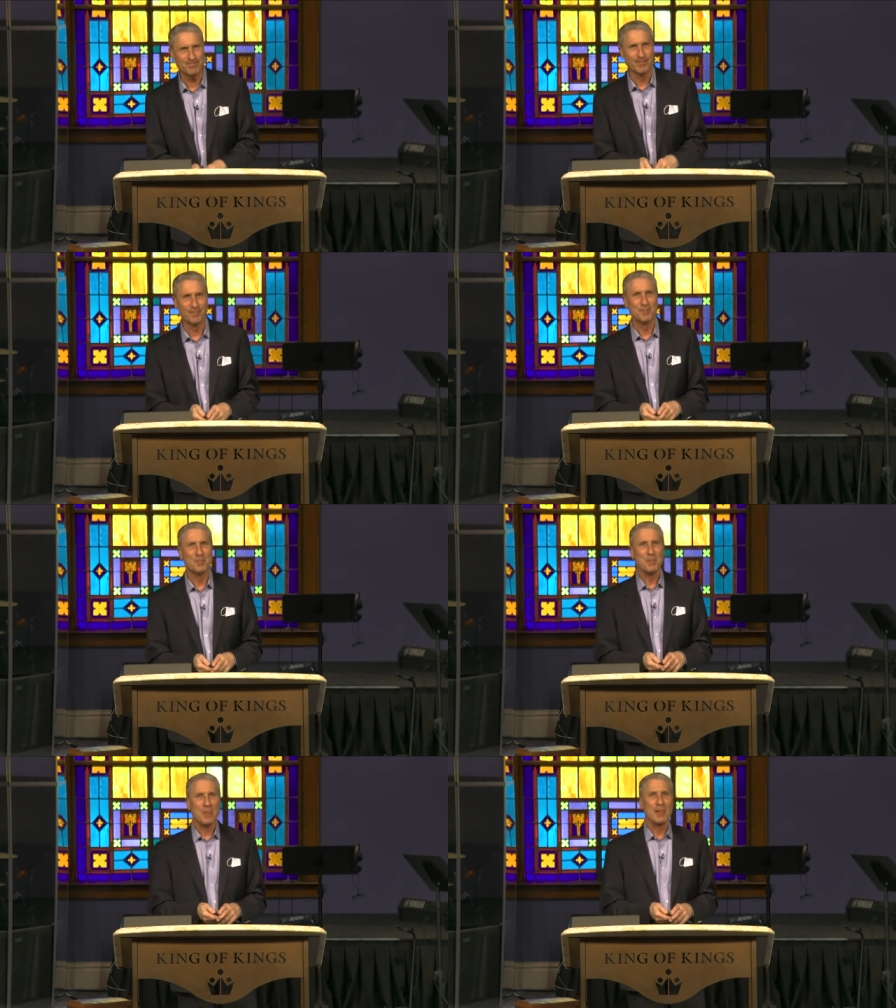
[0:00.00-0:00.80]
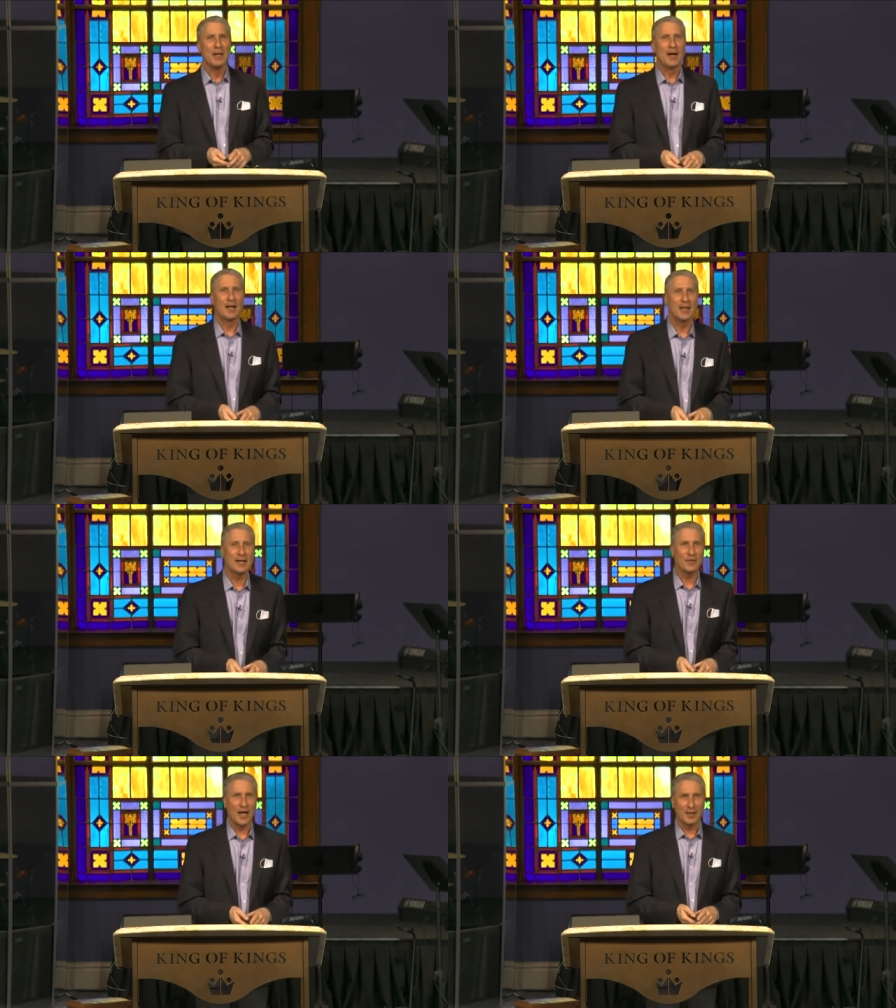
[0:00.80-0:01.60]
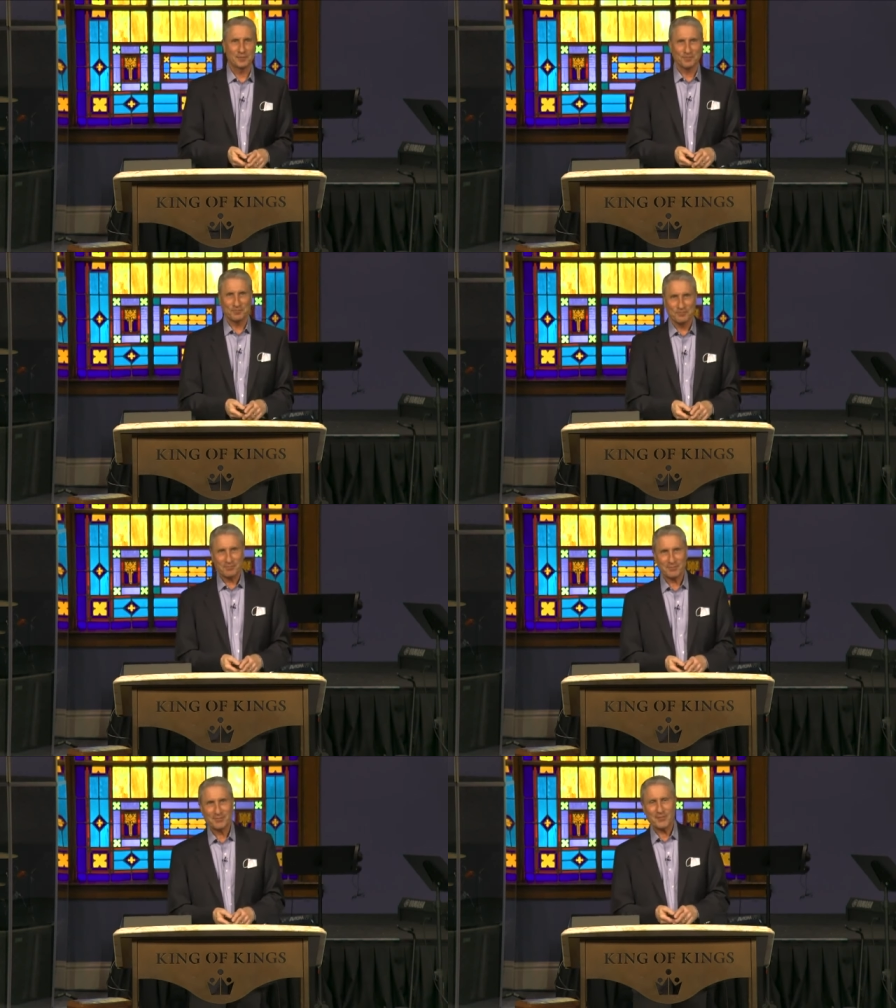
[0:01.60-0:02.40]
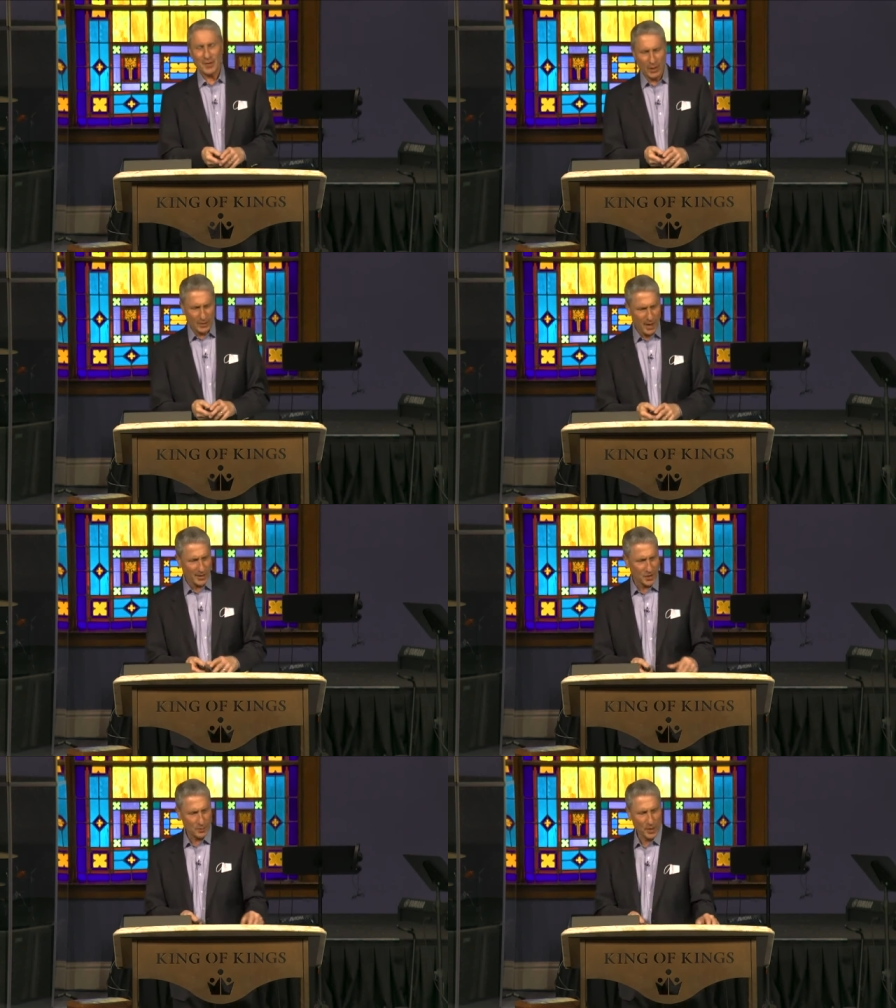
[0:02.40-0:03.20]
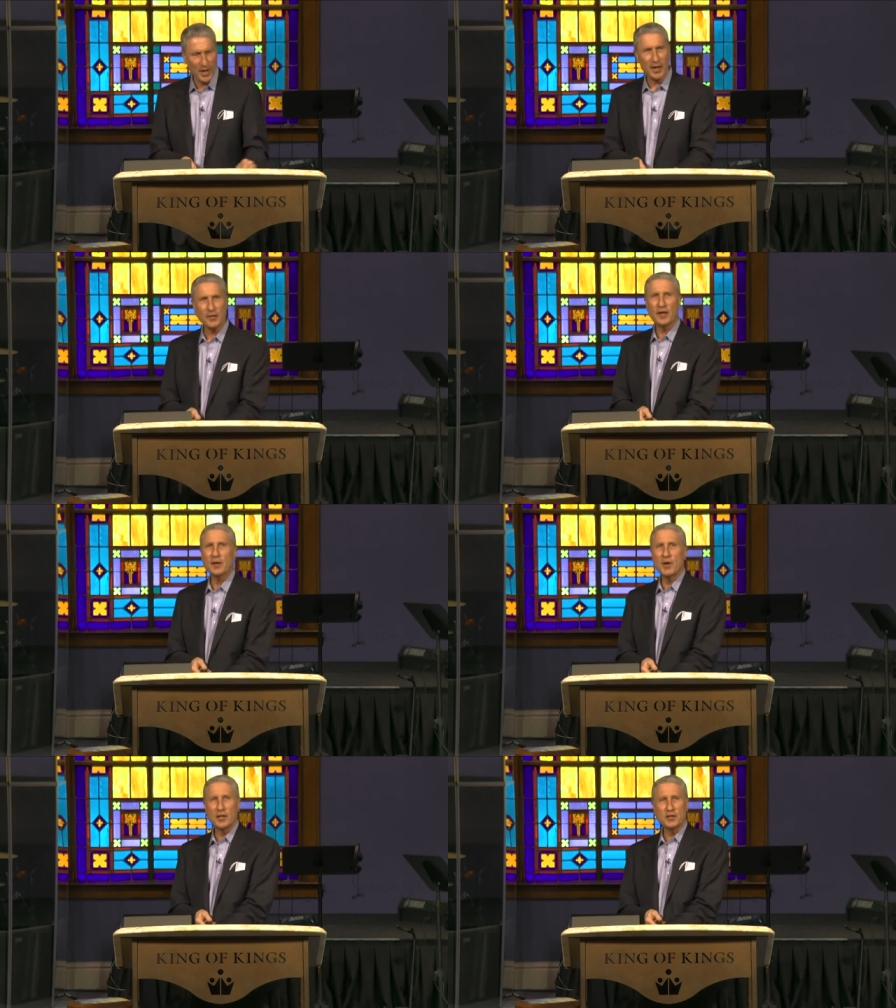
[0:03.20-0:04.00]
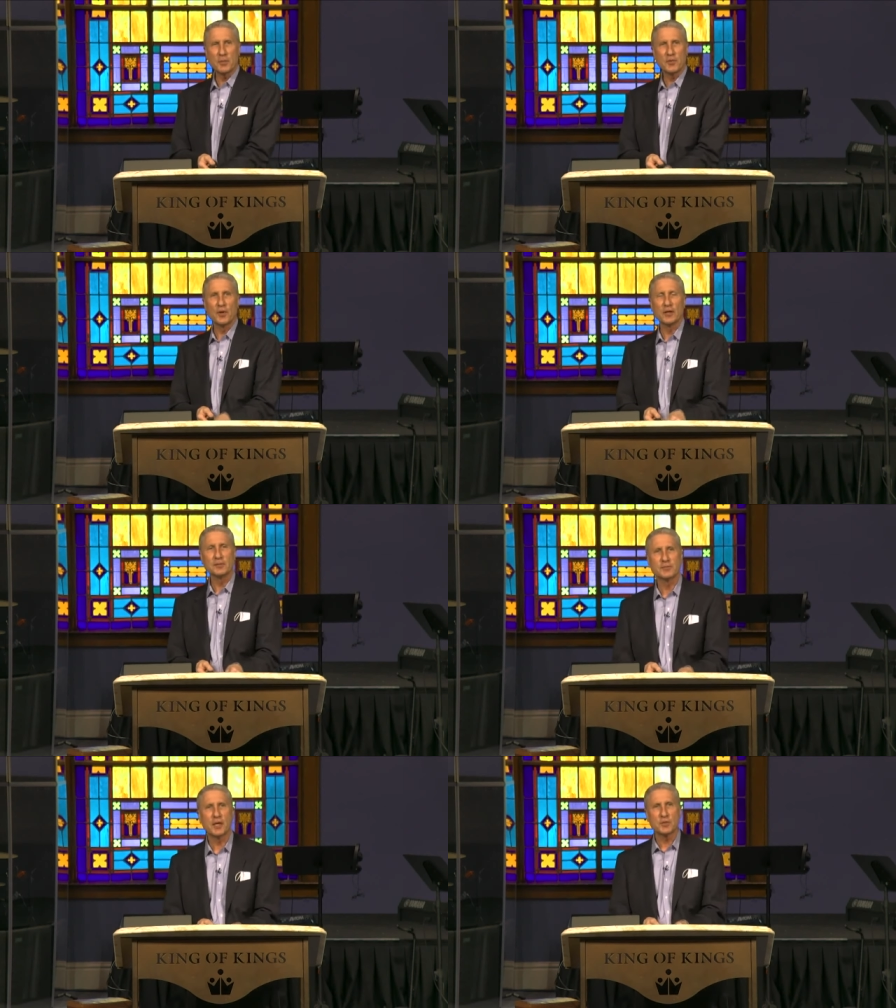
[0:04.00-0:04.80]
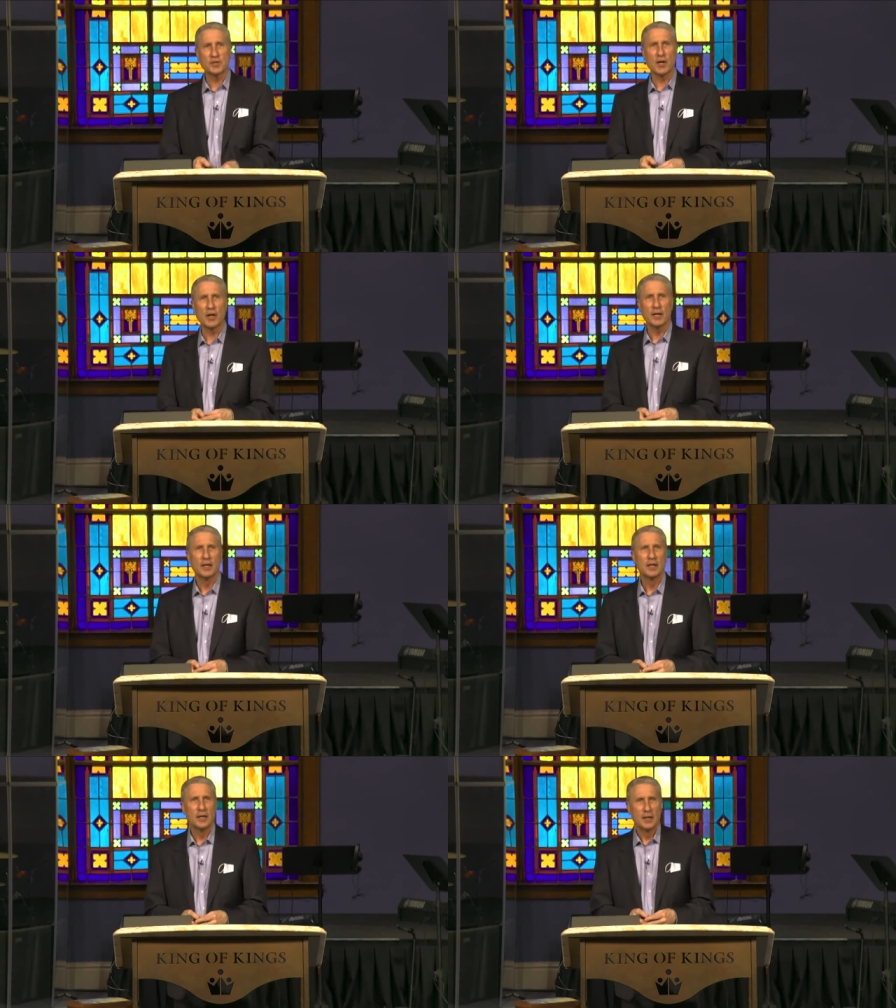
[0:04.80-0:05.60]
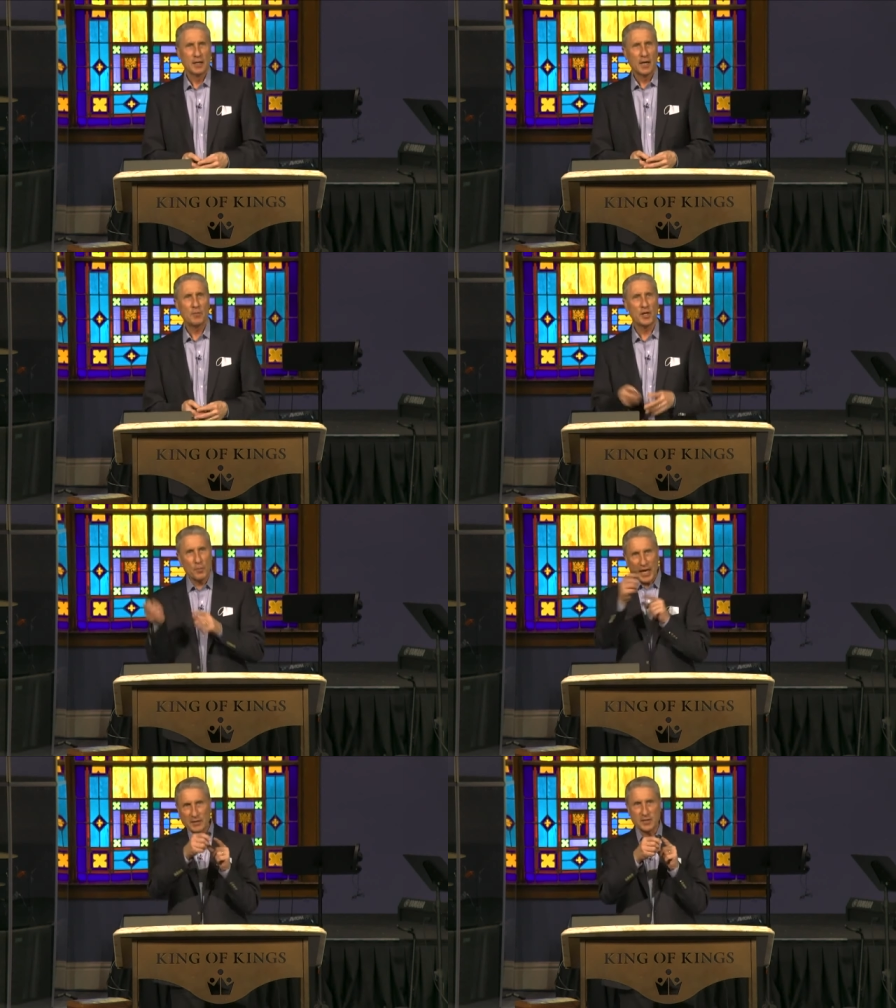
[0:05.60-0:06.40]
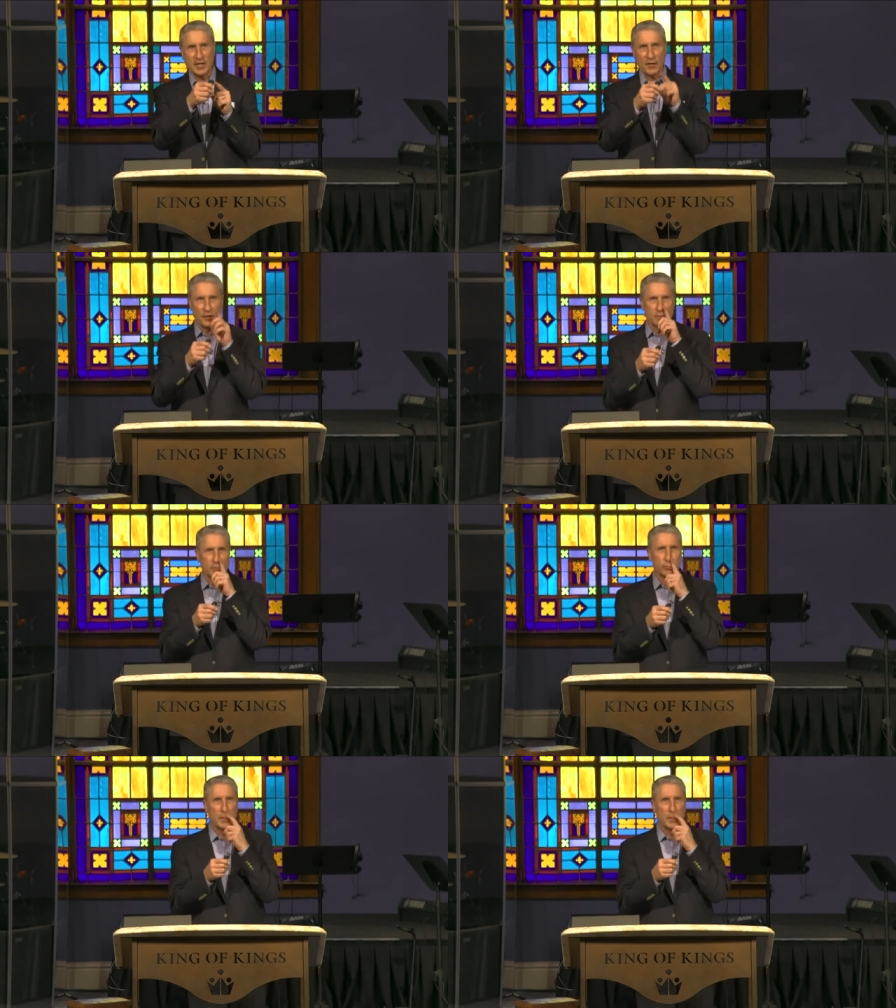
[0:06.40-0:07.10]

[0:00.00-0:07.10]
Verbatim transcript: I like that. Did I jump ahead? I think I might have jumped one. I'm sorry. I'm going to go back to seven.